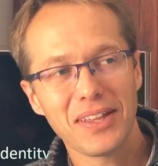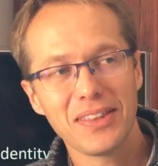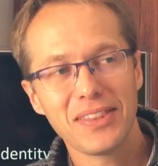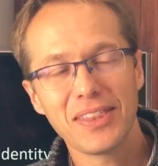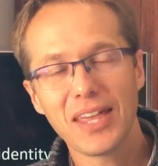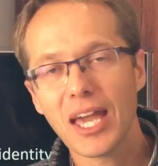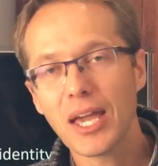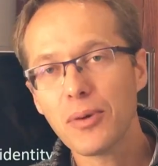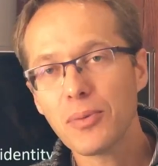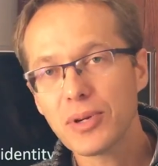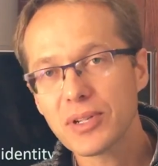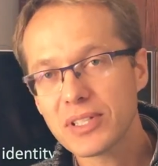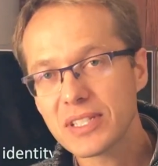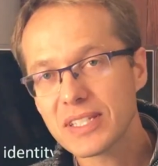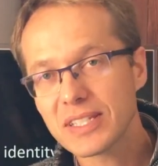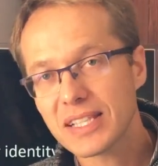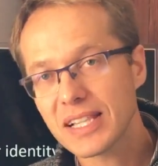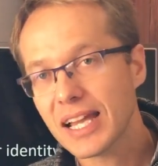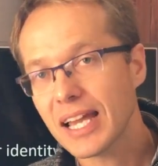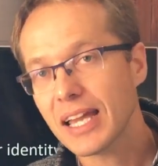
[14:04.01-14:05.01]
they were
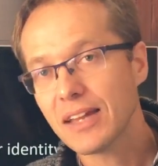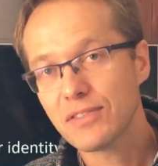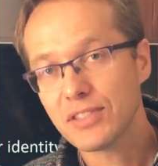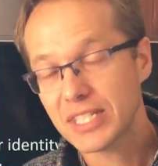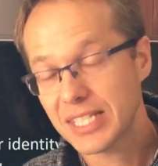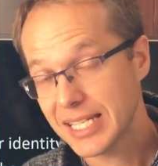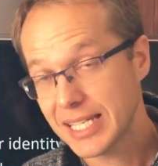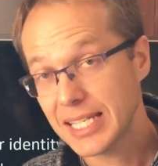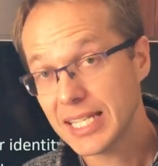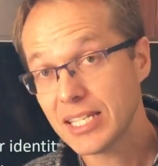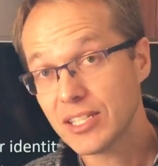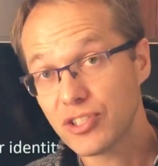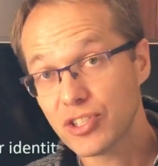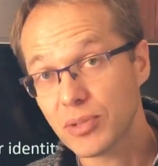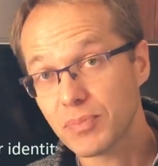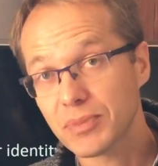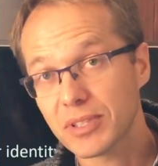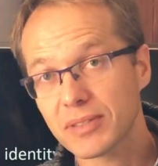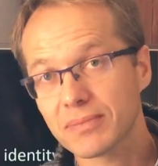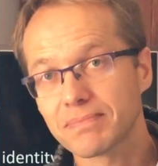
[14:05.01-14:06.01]
slaves in
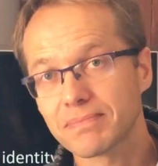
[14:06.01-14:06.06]
Egypt